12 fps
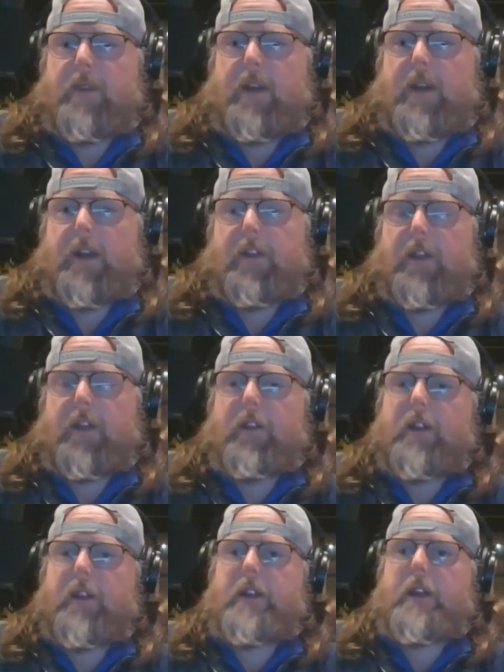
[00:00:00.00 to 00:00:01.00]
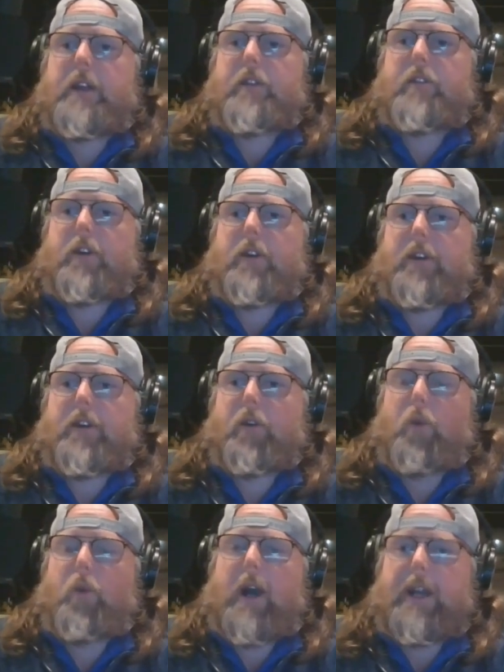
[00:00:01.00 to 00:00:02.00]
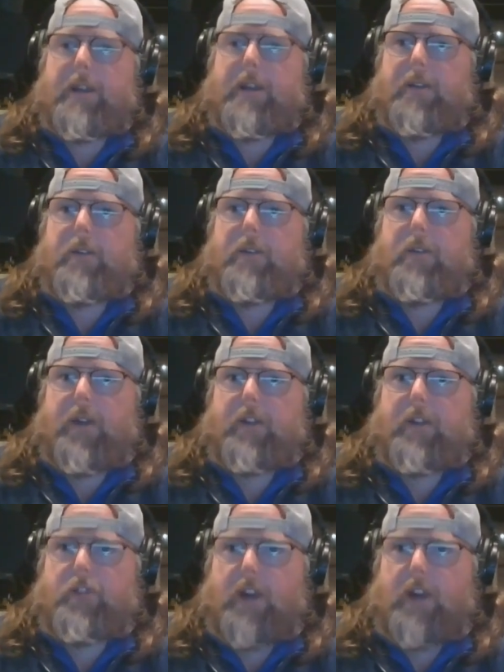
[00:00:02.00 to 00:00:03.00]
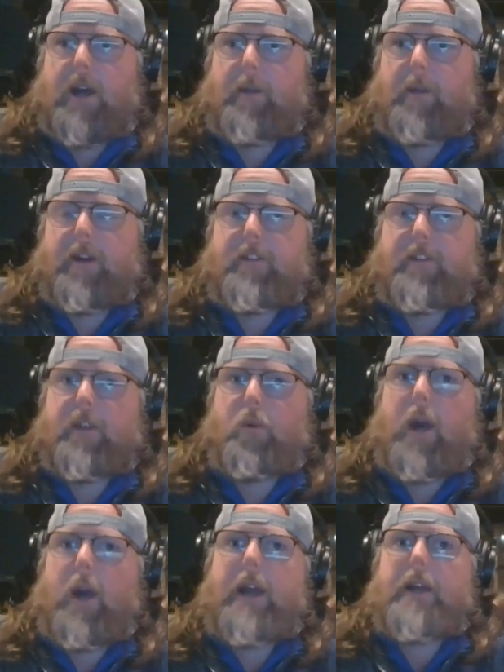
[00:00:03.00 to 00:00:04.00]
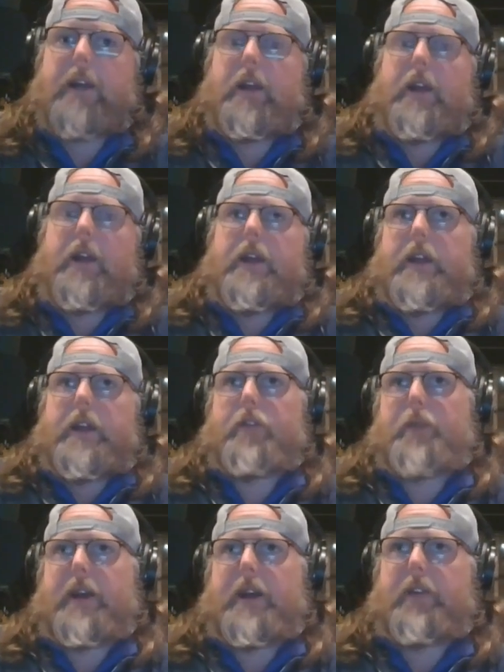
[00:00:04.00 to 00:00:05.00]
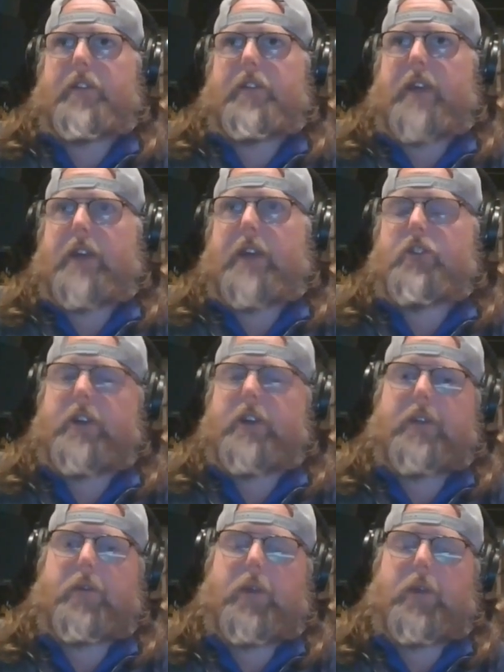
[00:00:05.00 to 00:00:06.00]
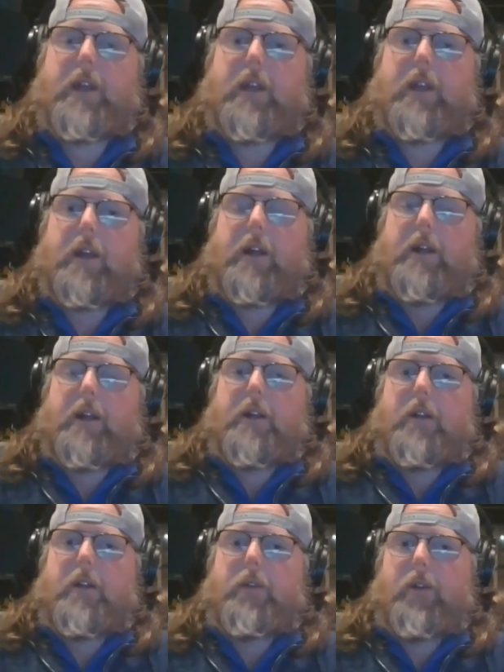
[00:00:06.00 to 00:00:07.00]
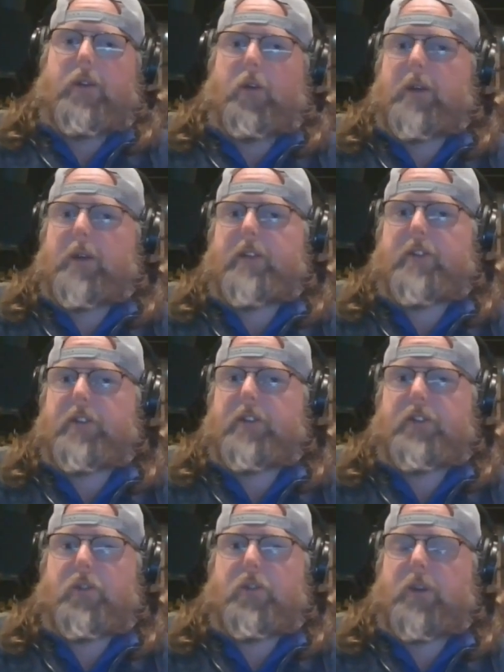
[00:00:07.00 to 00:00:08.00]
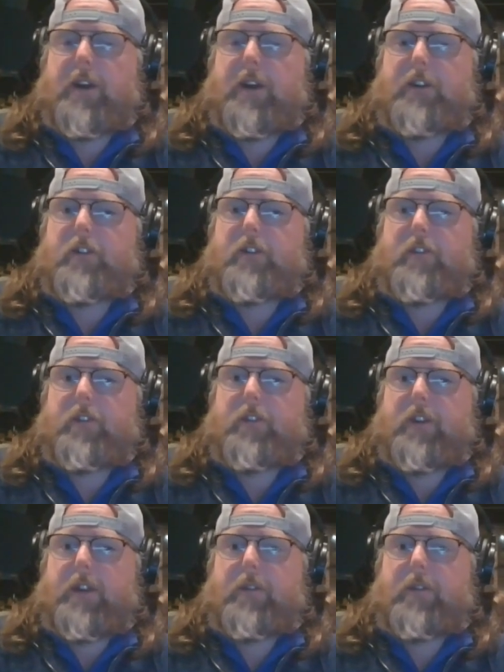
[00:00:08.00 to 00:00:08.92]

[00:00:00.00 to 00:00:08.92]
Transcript: And I think that he has done a quiet, nice job. And I say quiet, he's been on the stat sheet every week. Nobody's going to do what Hutchinson did.